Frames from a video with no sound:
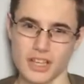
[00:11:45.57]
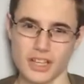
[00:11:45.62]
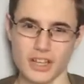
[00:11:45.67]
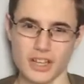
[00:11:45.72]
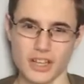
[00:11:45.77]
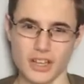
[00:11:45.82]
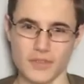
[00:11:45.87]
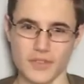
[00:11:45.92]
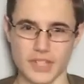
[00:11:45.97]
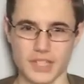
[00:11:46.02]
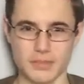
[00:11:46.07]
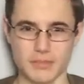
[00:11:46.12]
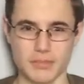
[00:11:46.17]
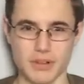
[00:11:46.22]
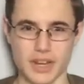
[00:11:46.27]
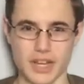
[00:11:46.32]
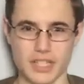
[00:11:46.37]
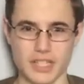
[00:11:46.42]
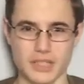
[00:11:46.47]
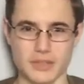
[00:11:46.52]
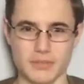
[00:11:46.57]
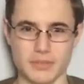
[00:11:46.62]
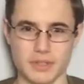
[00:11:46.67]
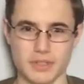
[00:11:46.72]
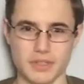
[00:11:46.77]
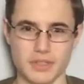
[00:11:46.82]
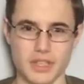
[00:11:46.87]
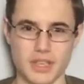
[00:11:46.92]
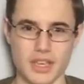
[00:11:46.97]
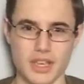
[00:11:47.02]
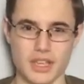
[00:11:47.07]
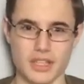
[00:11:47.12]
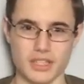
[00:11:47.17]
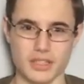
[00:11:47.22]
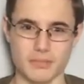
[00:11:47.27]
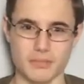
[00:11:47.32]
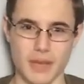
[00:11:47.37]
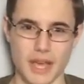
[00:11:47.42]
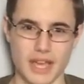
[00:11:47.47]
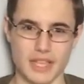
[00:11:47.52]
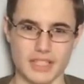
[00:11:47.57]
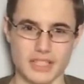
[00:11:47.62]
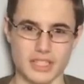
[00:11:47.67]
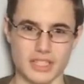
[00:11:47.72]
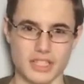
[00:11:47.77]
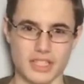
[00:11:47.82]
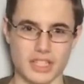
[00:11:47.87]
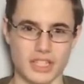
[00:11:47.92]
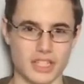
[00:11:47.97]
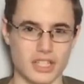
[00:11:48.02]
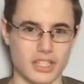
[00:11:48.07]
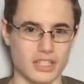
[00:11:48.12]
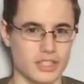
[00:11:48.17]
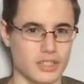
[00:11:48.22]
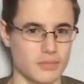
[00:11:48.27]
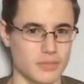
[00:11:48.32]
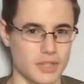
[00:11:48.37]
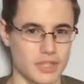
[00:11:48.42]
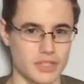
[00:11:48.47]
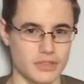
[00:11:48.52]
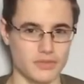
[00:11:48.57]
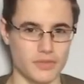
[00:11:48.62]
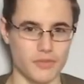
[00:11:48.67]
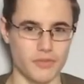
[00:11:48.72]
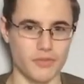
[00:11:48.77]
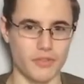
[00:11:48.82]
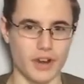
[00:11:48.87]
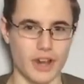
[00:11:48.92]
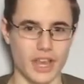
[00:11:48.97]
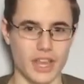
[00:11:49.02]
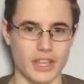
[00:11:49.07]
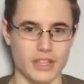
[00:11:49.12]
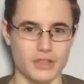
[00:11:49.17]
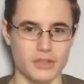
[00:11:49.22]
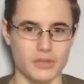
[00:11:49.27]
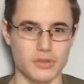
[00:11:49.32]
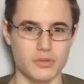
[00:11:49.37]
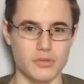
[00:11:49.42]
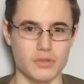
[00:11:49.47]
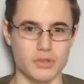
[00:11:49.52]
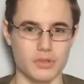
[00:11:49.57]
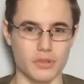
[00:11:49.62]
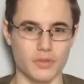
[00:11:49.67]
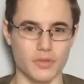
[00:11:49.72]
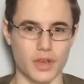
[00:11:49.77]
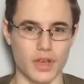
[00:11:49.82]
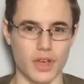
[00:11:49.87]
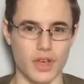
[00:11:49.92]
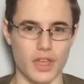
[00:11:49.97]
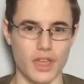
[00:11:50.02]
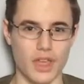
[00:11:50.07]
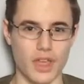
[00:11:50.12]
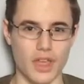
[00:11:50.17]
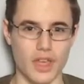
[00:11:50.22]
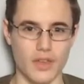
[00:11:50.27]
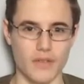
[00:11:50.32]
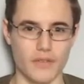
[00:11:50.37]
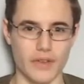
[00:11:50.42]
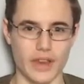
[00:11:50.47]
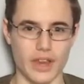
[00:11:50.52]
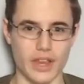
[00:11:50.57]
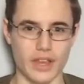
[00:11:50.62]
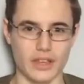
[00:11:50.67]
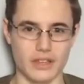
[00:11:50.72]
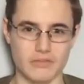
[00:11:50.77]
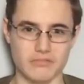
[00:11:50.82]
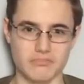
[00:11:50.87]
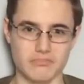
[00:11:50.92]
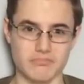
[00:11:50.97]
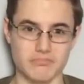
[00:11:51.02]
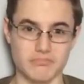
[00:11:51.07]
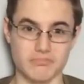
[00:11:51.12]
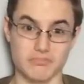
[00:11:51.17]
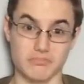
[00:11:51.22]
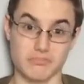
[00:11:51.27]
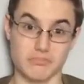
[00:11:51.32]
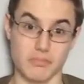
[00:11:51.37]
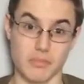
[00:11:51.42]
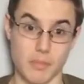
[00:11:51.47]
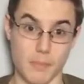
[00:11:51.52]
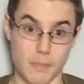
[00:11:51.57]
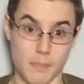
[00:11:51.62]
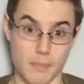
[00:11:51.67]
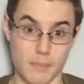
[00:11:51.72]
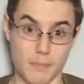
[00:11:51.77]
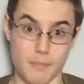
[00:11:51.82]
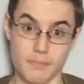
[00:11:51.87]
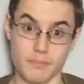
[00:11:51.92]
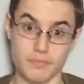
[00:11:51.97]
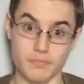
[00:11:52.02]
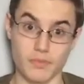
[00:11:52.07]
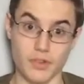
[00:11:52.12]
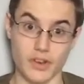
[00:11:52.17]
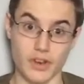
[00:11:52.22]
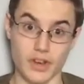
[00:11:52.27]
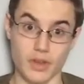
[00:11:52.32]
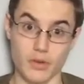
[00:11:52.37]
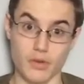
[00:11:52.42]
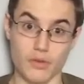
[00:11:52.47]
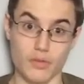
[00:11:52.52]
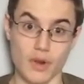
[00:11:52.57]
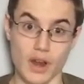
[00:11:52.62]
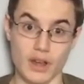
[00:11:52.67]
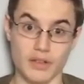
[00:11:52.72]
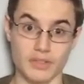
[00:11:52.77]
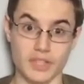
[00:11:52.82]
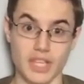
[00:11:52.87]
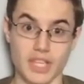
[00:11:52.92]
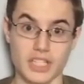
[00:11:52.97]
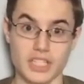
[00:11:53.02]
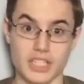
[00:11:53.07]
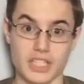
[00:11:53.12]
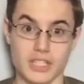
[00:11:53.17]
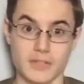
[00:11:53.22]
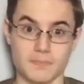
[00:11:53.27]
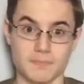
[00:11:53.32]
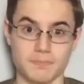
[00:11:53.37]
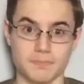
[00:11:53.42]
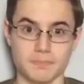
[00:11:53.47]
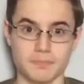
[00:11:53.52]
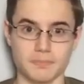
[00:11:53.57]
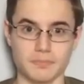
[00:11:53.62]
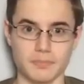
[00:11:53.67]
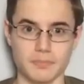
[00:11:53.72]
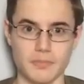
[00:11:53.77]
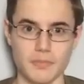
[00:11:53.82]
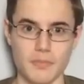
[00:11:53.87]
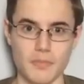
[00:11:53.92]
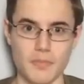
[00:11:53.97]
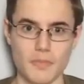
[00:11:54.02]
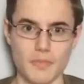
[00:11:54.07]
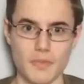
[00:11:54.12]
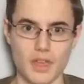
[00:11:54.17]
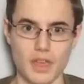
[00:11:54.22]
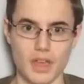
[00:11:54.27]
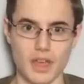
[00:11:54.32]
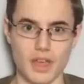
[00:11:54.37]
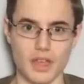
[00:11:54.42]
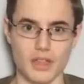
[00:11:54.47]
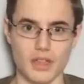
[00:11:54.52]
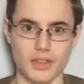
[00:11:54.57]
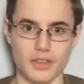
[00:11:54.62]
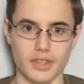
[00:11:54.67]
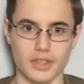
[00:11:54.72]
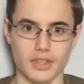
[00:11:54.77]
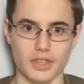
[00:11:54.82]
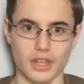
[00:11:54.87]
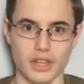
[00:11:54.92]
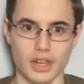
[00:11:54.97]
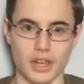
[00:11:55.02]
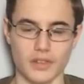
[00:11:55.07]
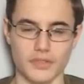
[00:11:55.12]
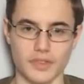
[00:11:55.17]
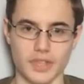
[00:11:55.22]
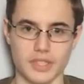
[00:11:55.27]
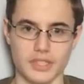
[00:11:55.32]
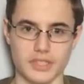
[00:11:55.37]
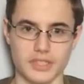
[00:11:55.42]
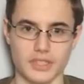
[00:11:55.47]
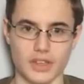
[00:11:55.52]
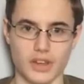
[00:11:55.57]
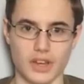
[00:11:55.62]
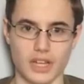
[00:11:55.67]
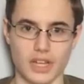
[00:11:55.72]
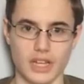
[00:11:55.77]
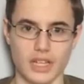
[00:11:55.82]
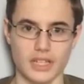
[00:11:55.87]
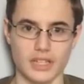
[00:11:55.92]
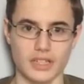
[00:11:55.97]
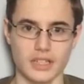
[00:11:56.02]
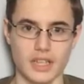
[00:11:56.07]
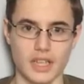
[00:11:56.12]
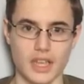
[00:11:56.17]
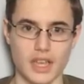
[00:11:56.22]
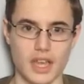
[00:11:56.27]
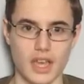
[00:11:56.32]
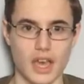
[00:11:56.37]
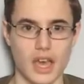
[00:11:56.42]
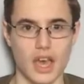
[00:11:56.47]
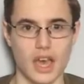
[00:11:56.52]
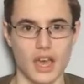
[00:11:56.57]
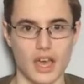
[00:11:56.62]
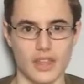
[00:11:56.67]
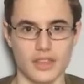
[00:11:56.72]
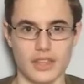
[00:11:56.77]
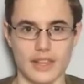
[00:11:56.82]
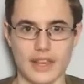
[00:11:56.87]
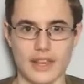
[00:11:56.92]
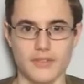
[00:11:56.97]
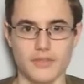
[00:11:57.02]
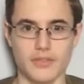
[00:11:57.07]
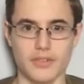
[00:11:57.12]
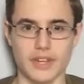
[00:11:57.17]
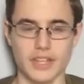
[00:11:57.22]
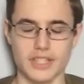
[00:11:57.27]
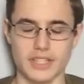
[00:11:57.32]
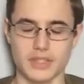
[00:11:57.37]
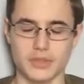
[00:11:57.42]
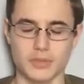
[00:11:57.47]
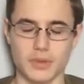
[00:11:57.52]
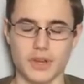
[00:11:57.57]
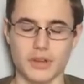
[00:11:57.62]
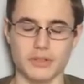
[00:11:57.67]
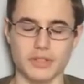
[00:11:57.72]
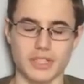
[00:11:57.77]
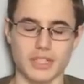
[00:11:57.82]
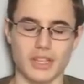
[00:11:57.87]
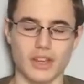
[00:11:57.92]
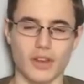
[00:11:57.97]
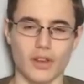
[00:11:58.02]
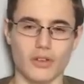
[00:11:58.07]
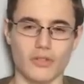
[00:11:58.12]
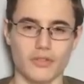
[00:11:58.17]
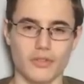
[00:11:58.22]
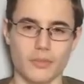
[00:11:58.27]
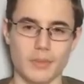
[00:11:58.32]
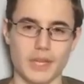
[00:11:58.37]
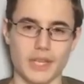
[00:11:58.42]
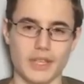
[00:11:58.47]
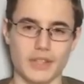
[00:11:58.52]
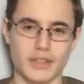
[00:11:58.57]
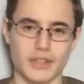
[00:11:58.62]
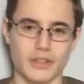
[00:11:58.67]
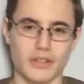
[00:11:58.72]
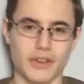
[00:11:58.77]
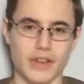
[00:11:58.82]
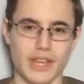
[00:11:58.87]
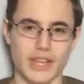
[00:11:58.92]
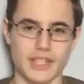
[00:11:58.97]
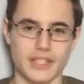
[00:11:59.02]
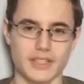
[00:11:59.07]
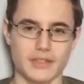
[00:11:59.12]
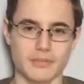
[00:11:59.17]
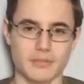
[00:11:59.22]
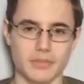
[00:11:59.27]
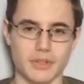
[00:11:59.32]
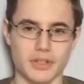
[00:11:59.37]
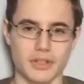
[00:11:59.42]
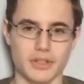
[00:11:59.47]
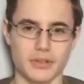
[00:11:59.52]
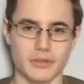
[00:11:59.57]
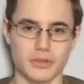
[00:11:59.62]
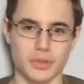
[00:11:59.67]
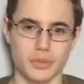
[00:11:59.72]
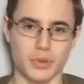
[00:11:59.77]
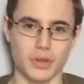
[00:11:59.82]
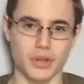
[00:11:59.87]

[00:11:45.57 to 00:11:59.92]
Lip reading: kind of express, but just passenger. It could be used for freight. It's all sort of a very all-round engine. I think I love their styling. The liveries as well did a lot for me. The Great Eastern Blue was